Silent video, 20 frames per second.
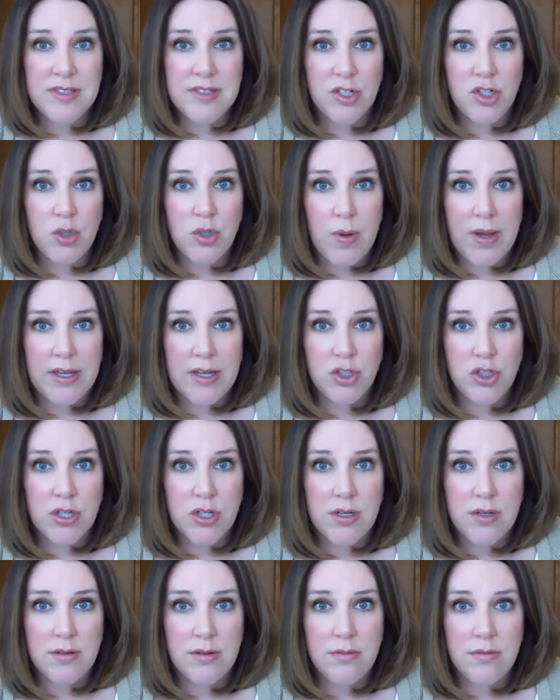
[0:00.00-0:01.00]

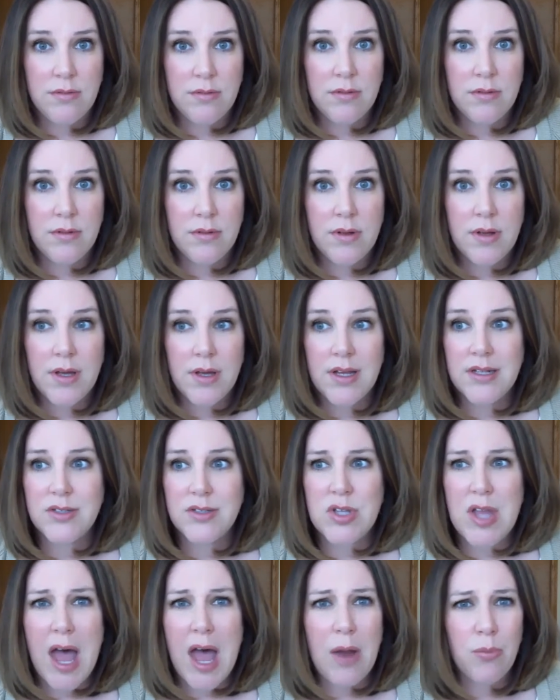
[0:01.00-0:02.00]
situation.
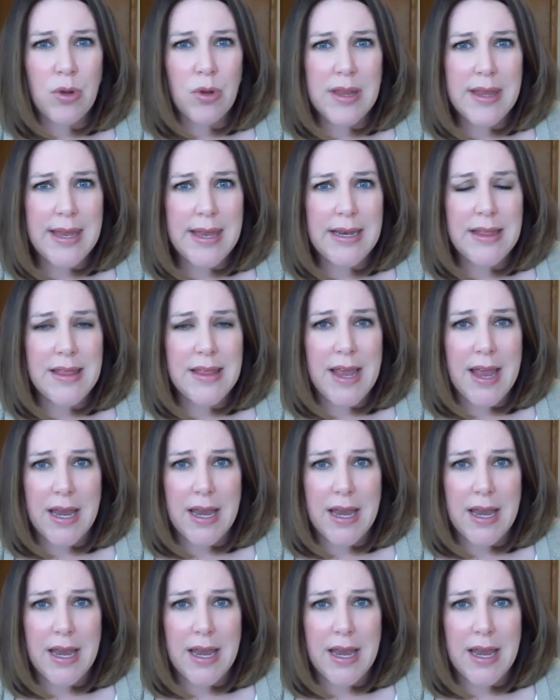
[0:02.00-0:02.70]
It's not really anything